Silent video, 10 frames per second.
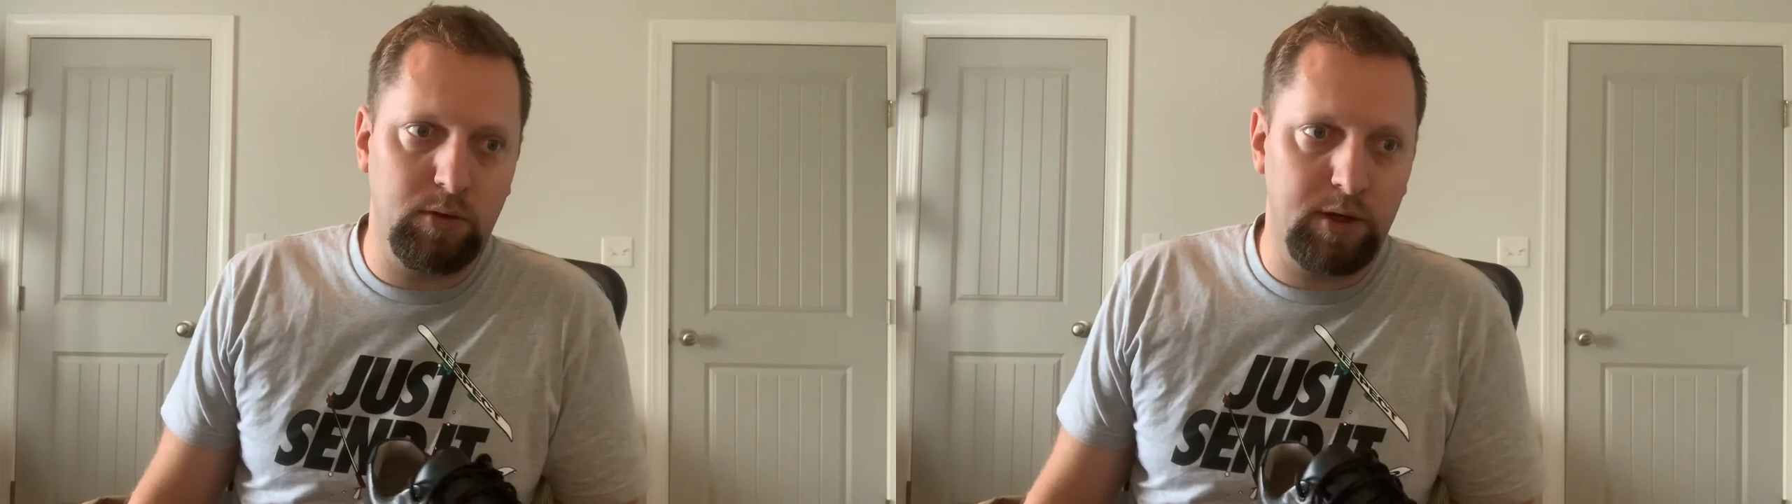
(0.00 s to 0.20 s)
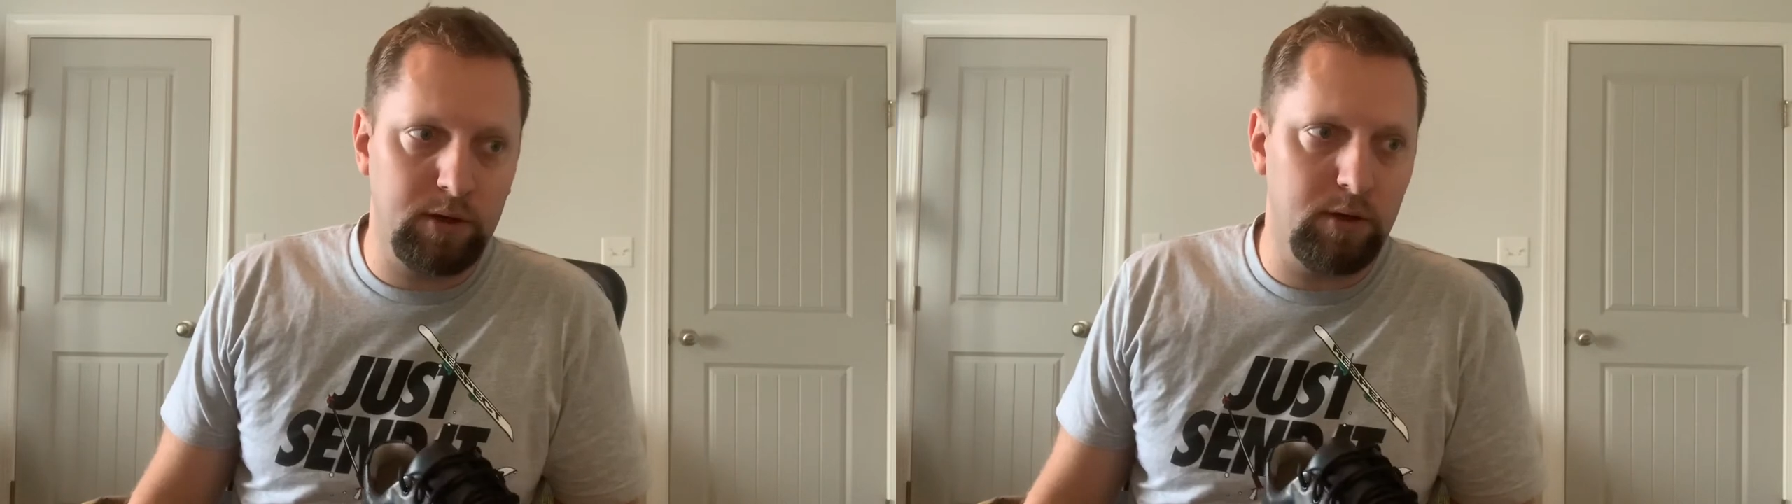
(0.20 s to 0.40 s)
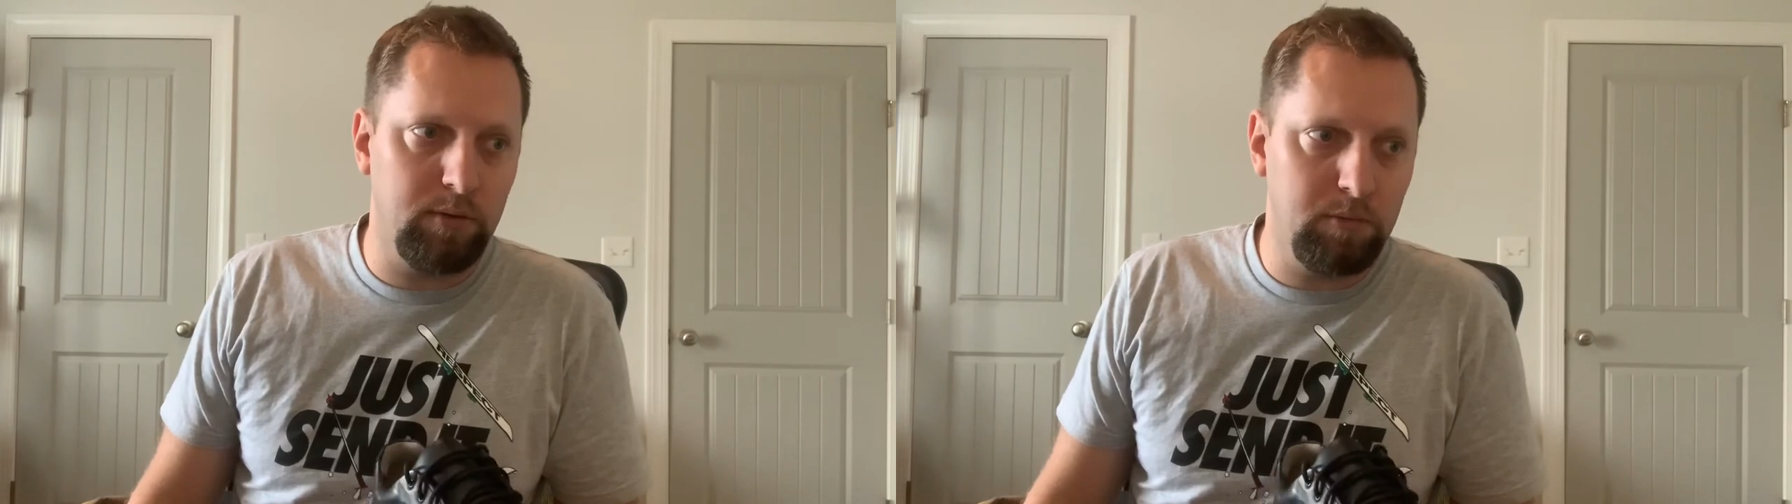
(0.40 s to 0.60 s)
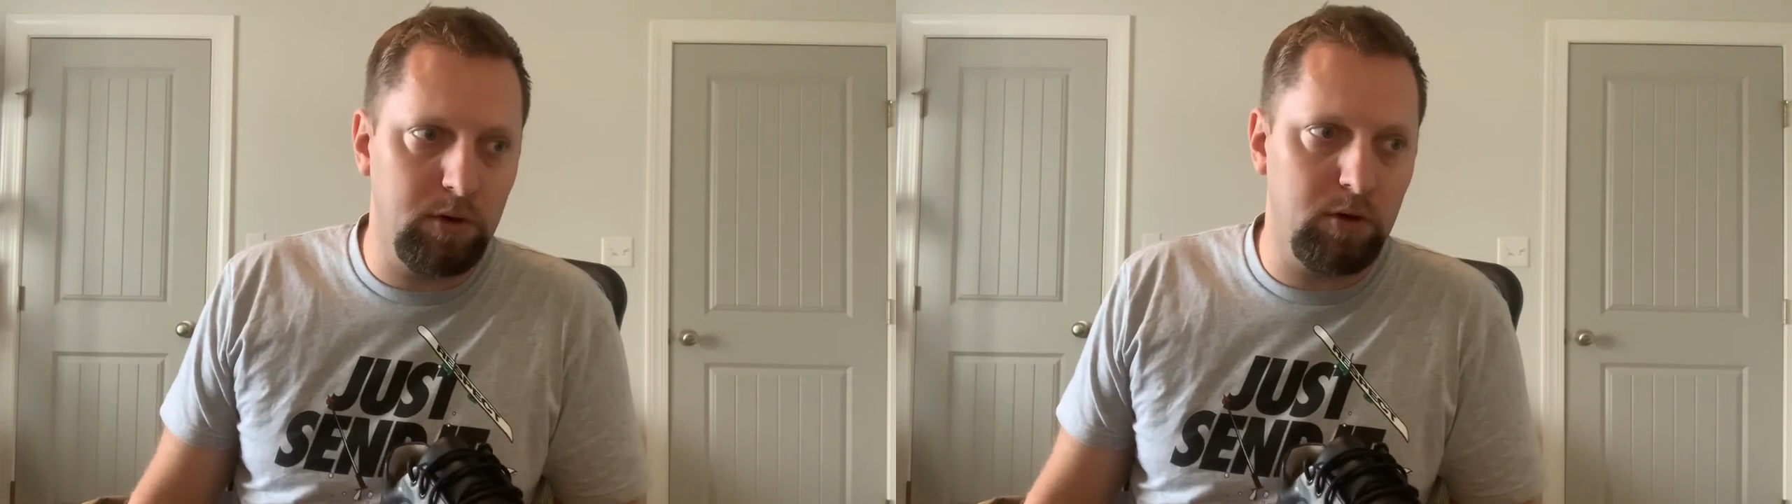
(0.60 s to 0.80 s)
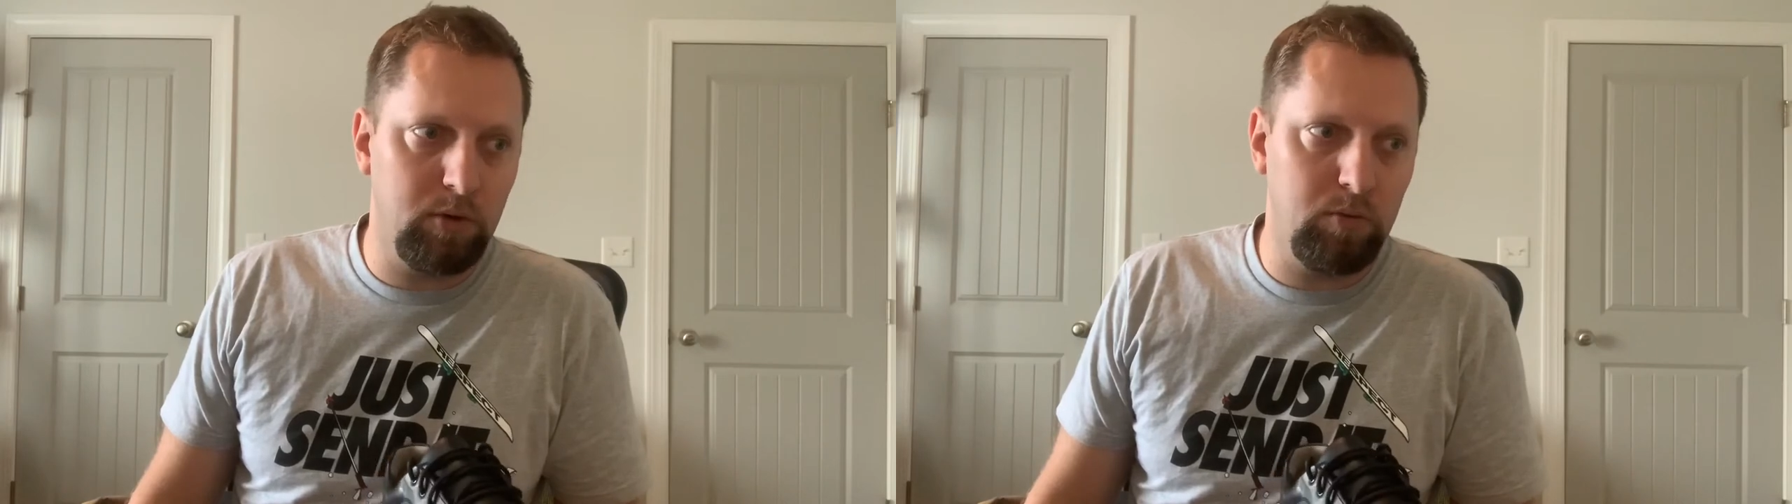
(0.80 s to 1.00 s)
like a, a
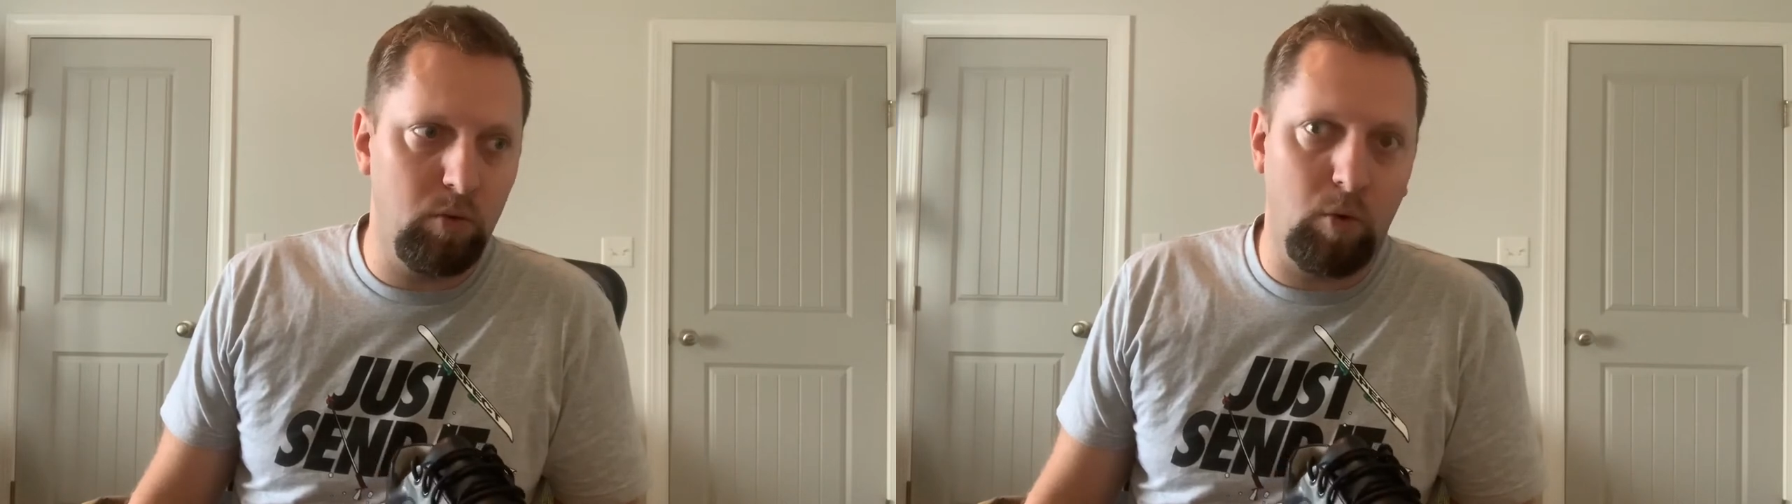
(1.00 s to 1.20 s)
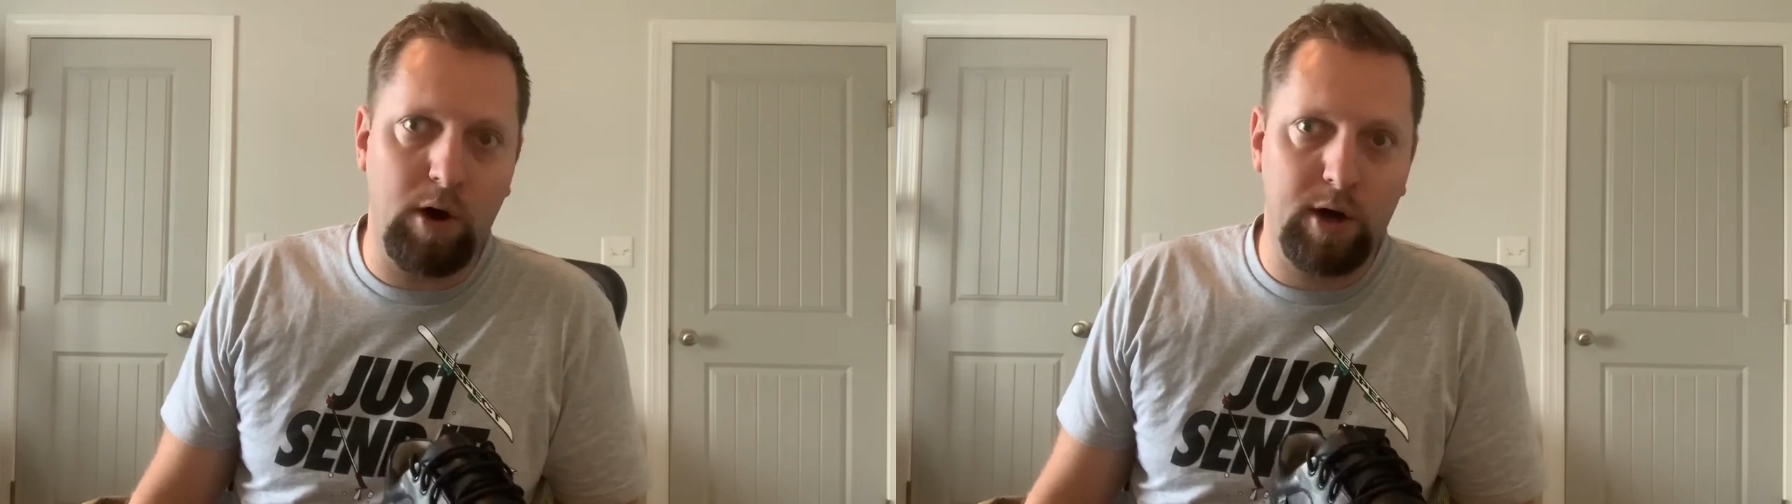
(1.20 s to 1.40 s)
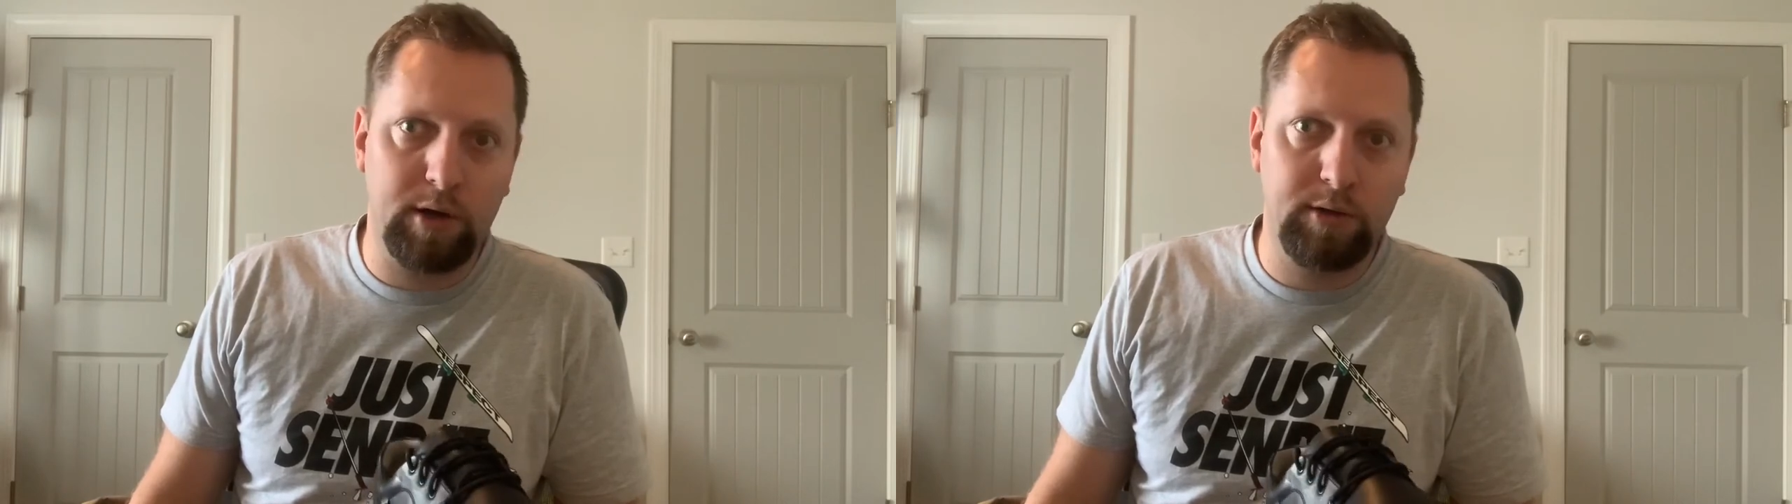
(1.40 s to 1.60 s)
good walk